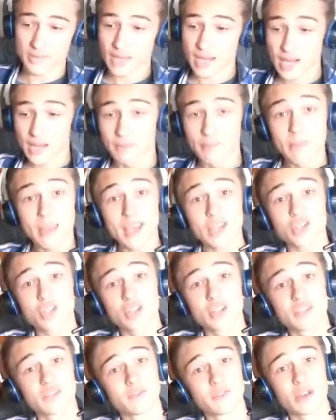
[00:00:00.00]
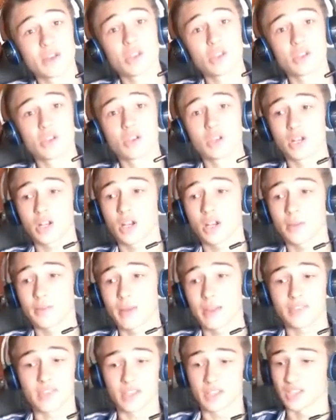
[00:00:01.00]
The animation is very good. I
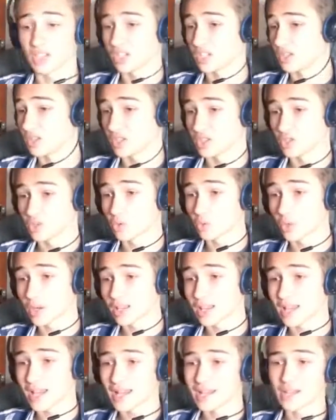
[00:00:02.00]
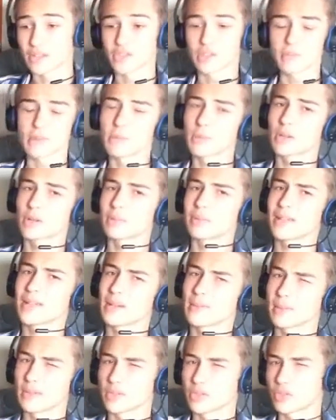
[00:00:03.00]
think the storyline. Now, some people complain
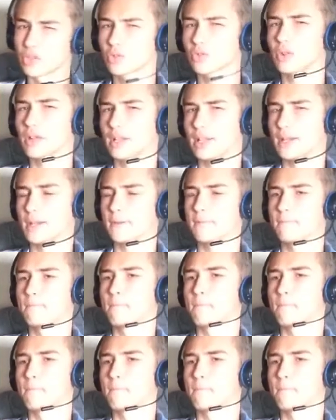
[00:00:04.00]
about the storyline.